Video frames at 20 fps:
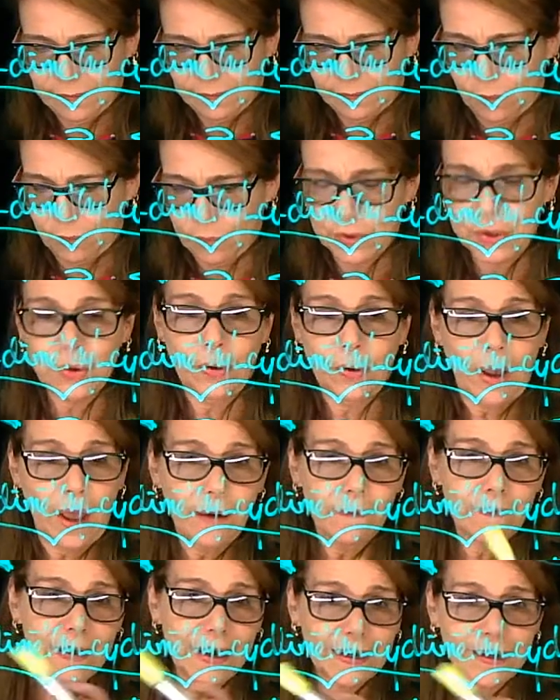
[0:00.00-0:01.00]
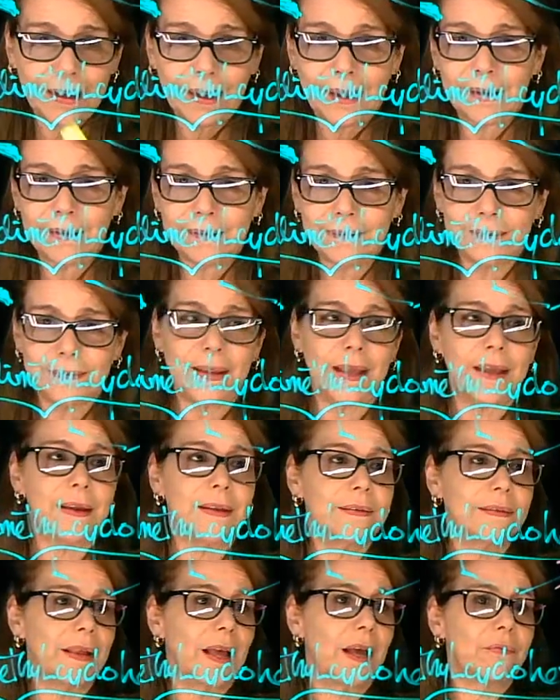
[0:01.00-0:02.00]
when you have that case, then
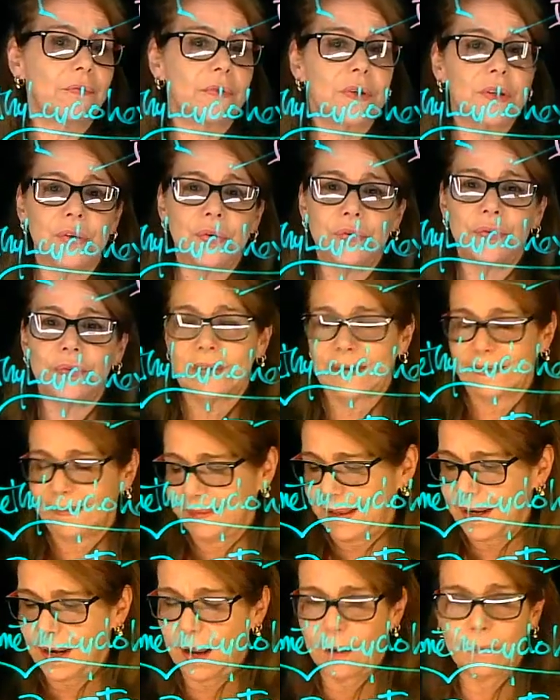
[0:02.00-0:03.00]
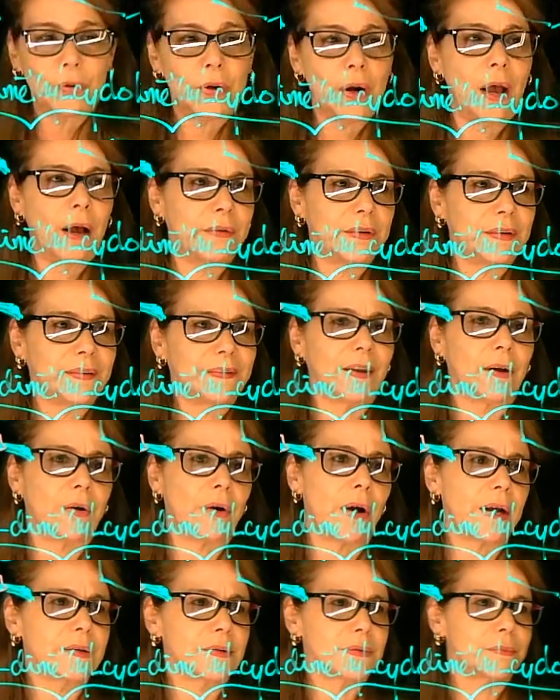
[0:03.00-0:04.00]
that reduces the number of
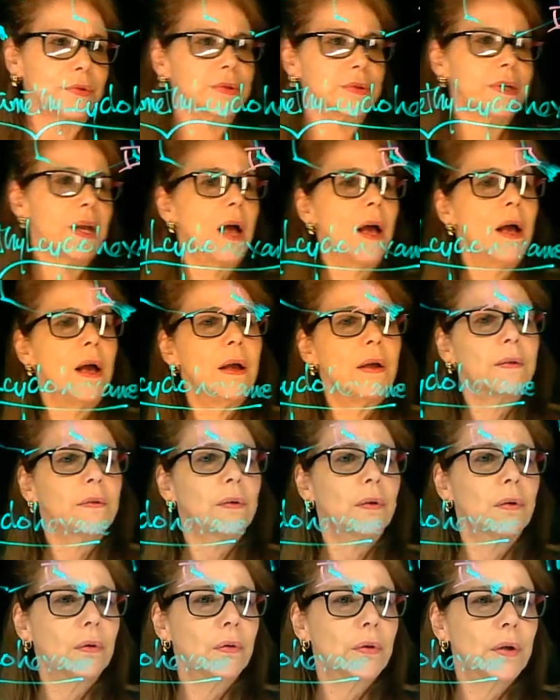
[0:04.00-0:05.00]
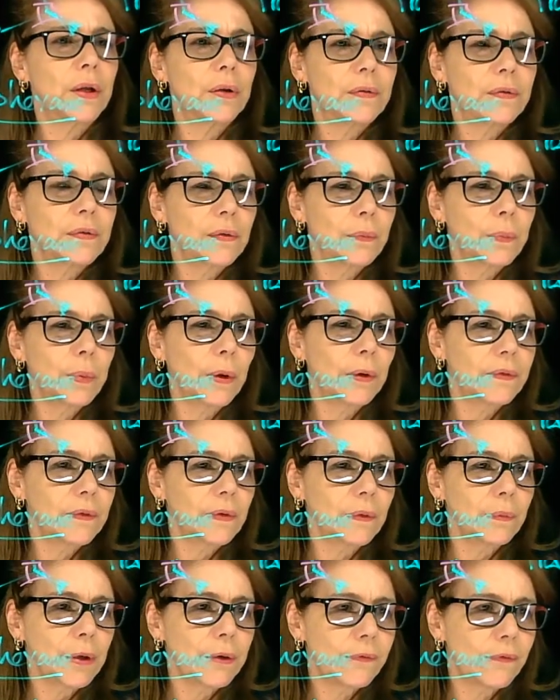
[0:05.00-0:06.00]
stereoisomers. So it's supposed to be
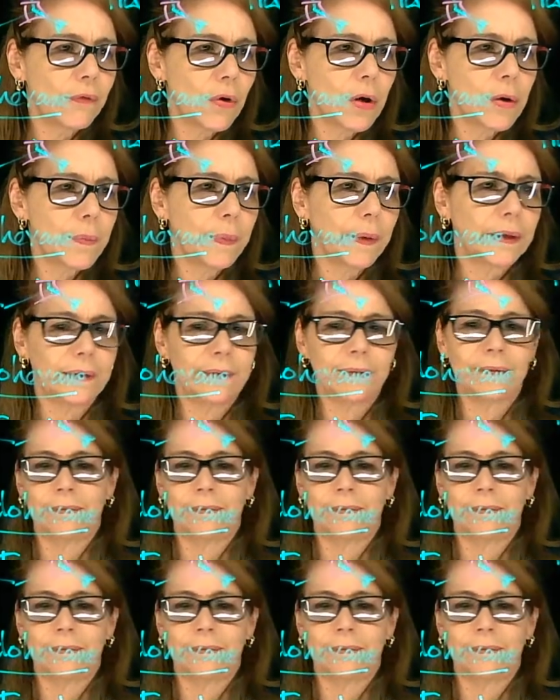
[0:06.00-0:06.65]
4, but it's